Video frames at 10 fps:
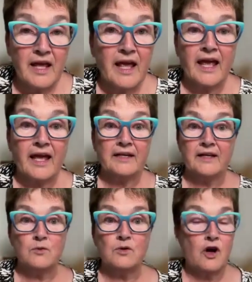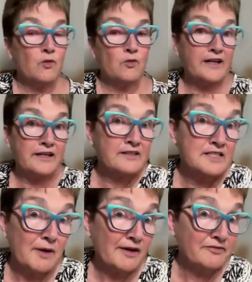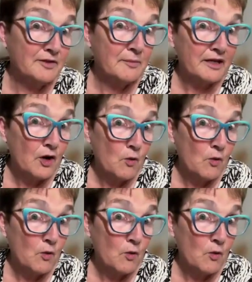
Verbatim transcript: and it will go right next to my flamingo